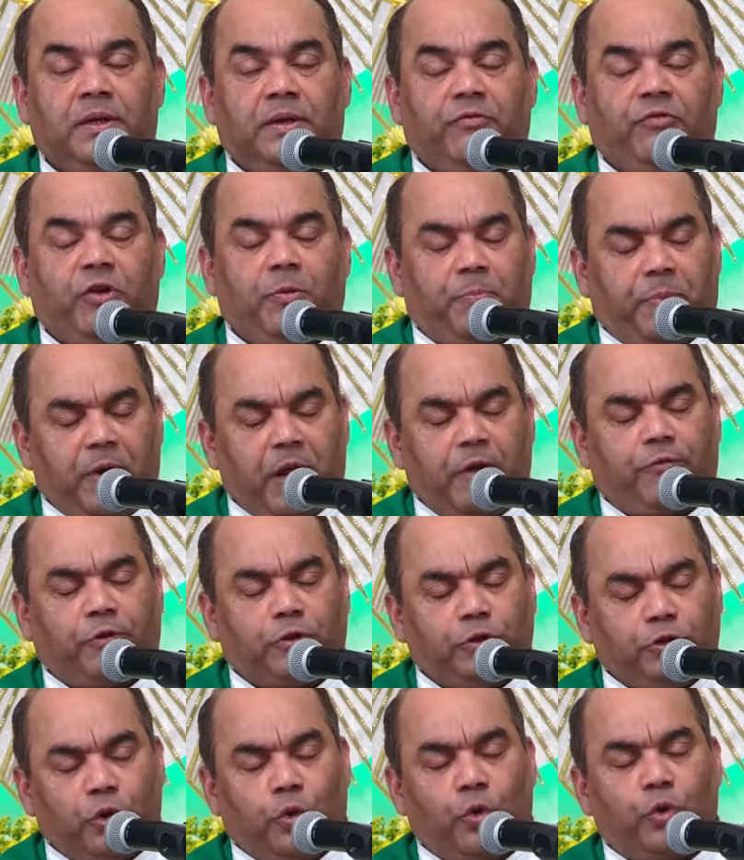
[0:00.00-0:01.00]
We pray for
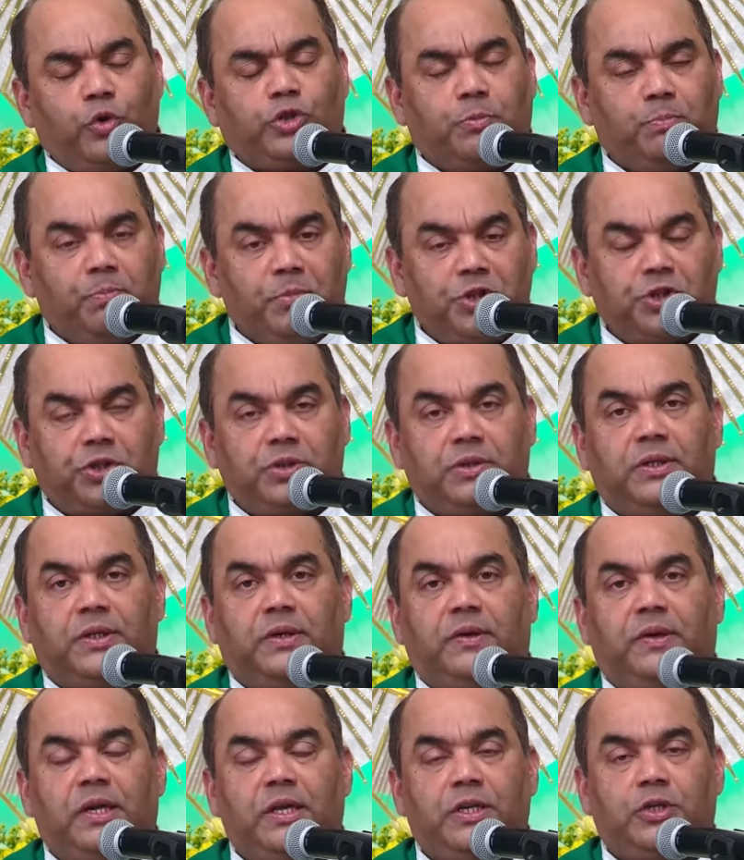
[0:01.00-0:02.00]
those
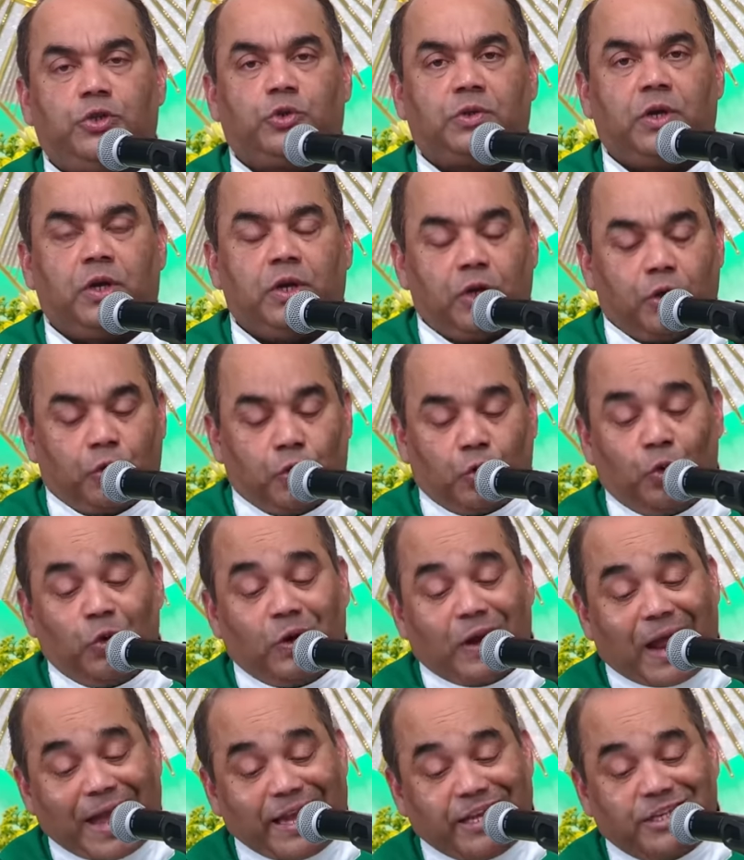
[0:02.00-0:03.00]
missionaries who,
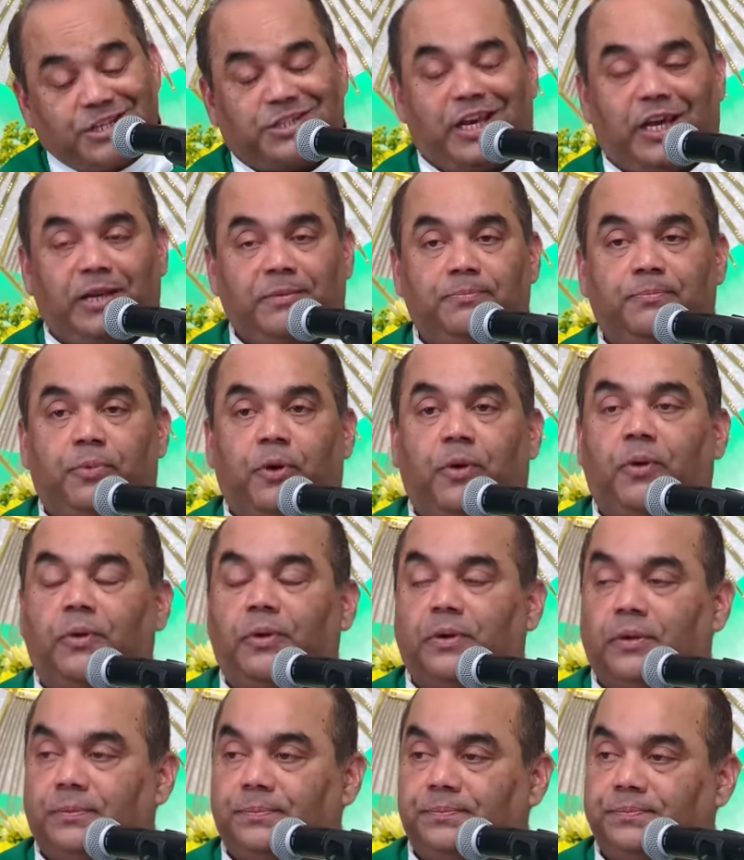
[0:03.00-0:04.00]
like St.
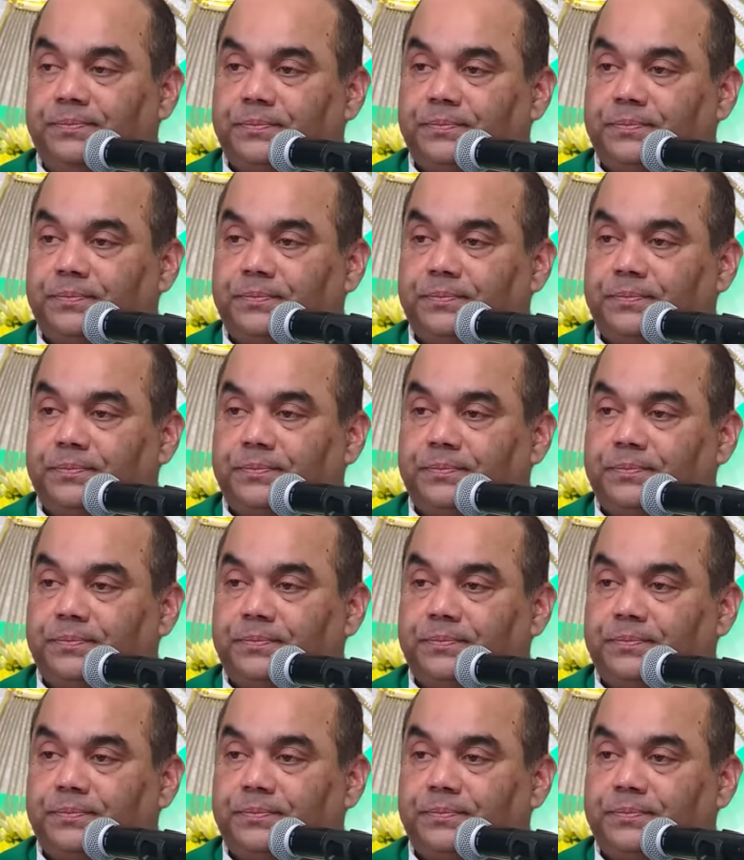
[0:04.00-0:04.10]
Paul,